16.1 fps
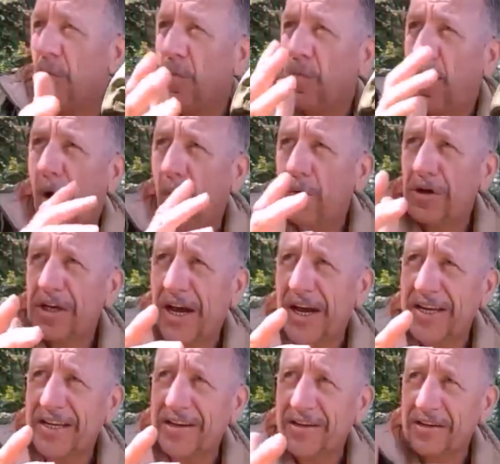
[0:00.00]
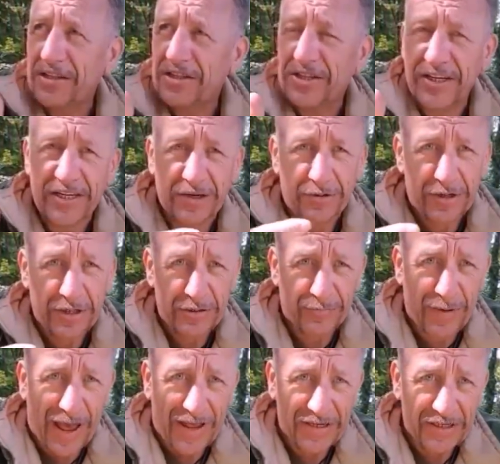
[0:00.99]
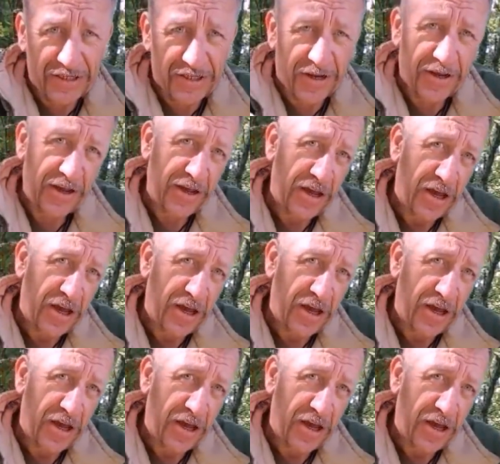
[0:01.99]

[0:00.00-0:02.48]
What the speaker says: what would I consider as best?